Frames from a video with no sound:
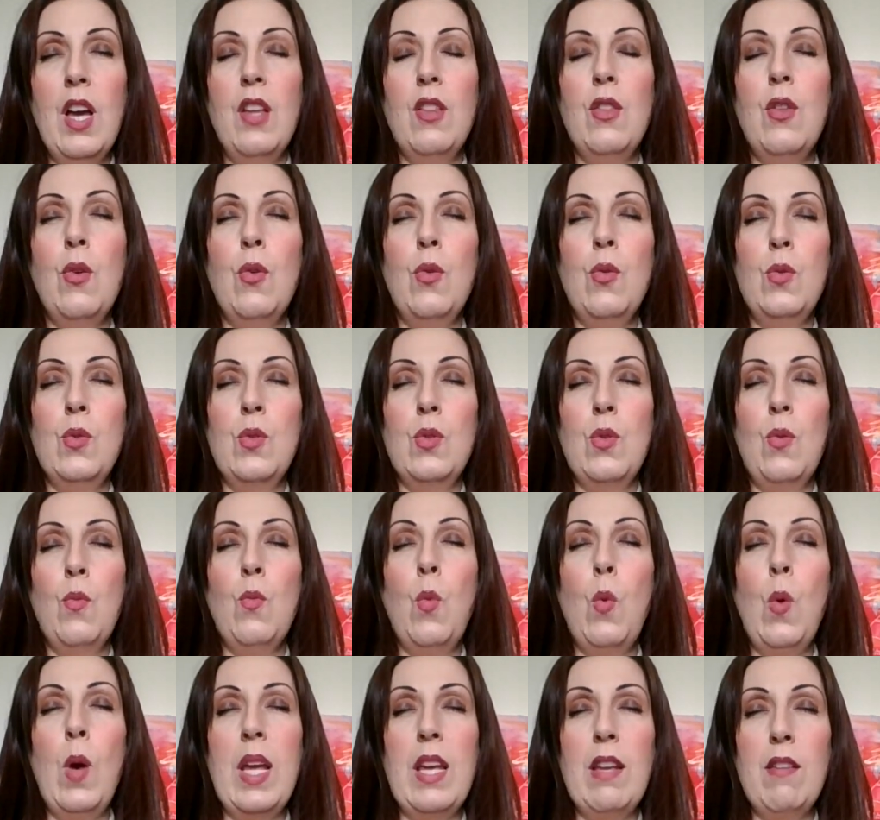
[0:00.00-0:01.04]
those
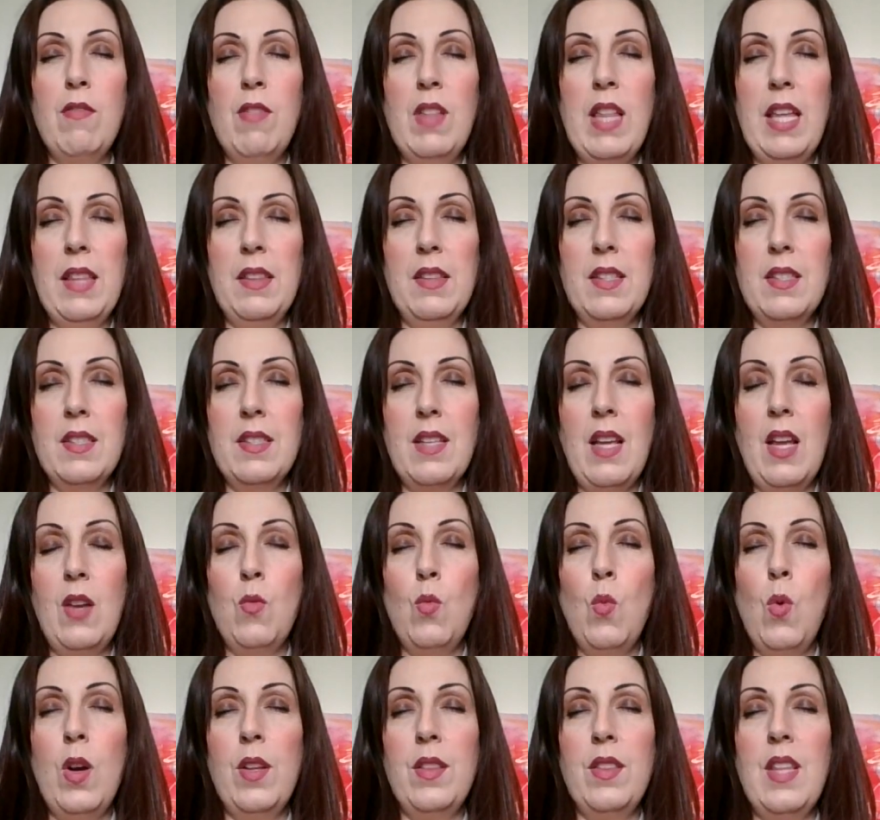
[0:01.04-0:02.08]
wavelengths and
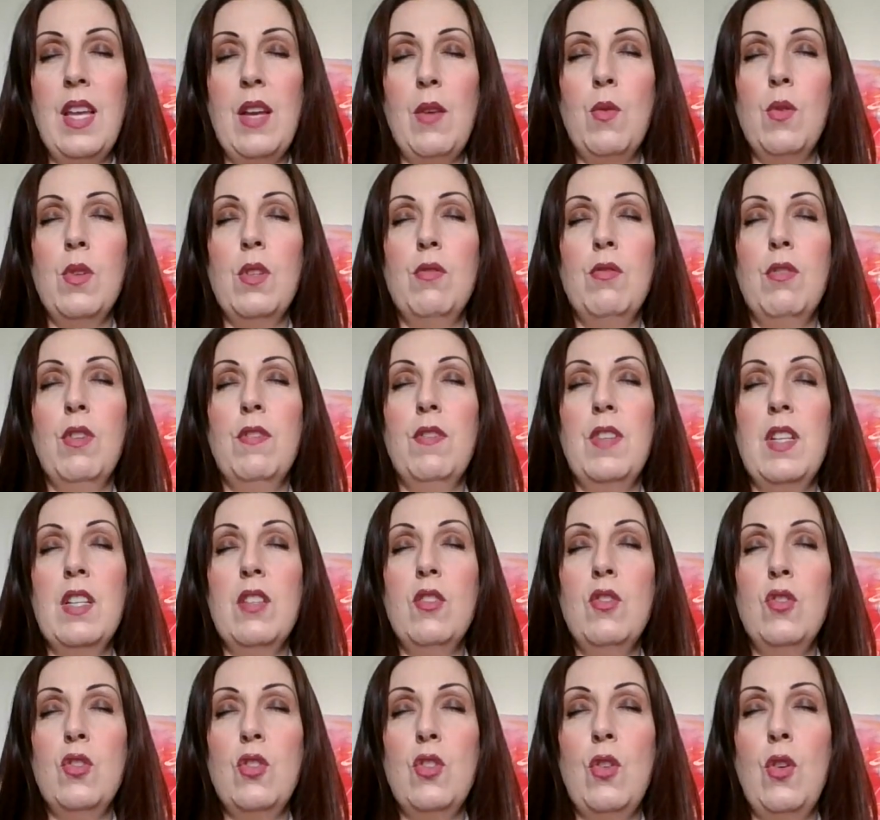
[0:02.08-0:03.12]
what they will
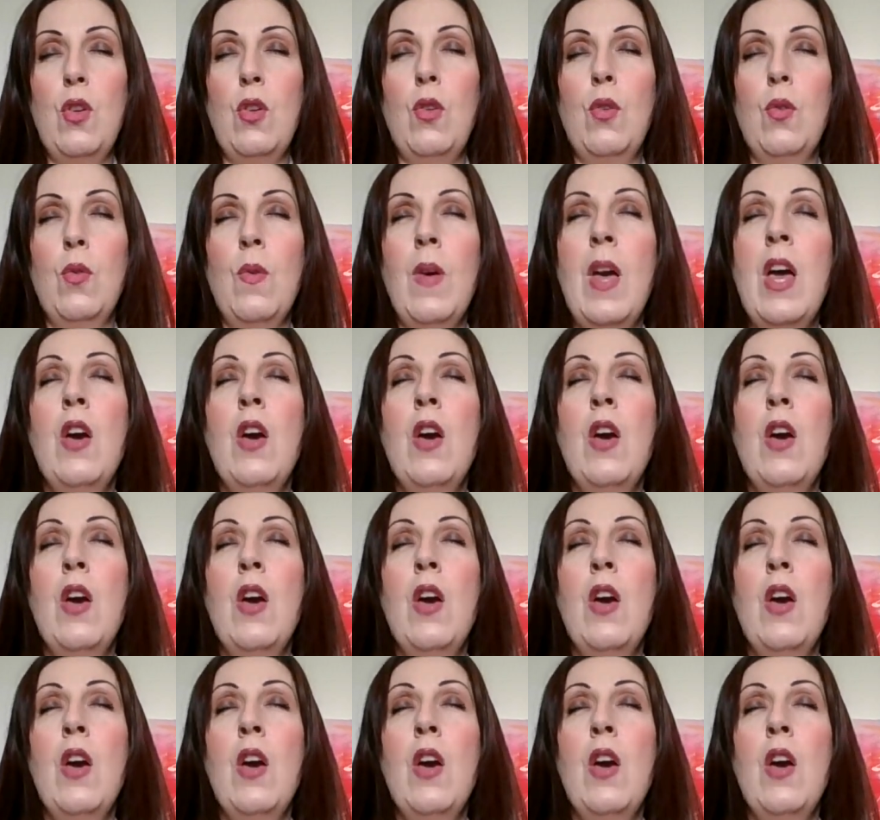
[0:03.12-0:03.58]
reveal to you.